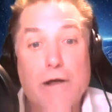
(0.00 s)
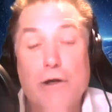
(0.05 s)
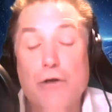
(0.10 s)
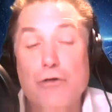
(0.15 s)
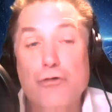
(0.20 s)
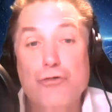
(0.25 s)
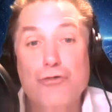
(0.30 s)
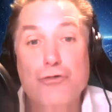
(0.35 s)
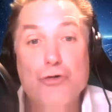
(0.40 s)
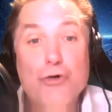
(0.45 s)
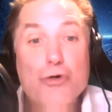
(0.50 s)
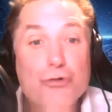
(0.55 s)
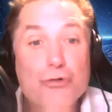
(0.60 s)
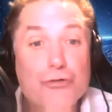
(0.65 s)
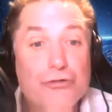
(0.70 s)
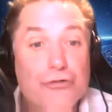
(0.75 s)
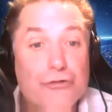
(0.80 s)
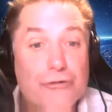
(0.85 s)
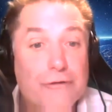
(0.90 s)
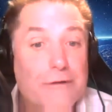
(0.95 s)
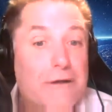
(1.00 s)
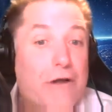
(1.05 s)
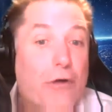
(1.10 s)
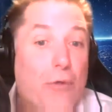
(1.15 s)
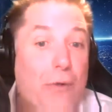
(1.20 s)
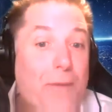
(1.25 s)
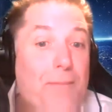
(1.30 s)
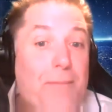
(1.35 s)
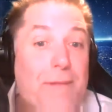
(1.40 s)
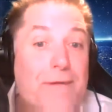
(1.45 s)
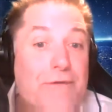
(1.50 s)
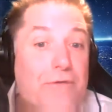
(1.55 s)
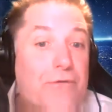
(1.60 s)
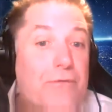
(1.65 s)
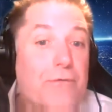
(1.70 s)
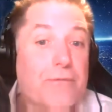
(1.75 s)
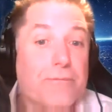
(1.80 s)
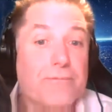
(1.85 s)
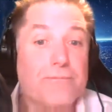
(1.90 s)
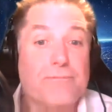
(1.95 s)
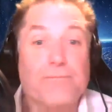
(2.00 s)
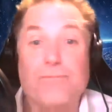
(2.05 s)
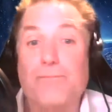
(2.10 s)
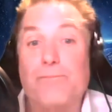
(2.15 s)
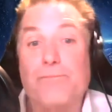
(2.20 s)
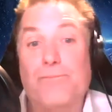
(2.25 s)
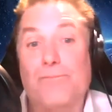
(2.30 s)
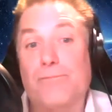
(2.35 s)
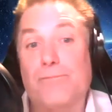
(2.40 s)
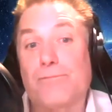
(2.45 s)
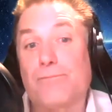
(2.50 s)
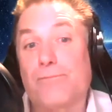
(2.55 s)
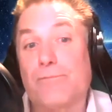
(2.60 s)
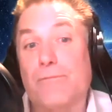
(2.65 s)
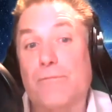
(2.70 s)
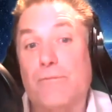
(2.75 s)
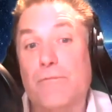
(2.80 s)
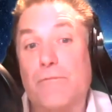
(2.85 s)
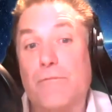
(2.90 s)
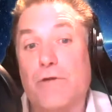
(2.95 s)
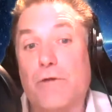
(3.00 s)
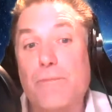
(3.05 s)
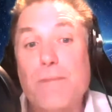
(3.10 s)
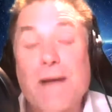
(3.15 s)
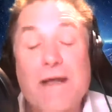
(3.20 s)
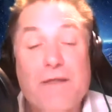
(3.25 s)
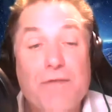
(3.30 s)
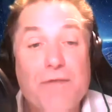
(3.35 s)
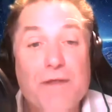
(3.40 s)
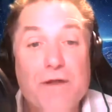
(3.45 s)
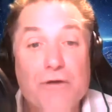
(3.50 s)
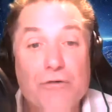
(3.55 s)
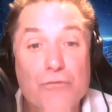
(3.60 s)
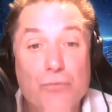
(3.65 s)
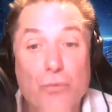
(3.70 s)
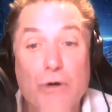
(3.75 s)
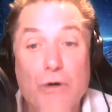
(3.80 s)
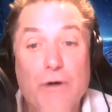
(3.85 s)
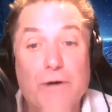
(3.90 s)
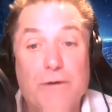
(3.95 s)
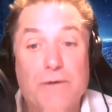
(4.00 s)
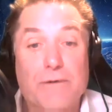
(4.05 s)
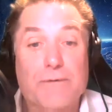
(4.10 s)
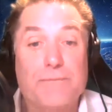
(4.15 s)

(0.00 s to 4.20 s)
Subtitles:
used equipment to make things work,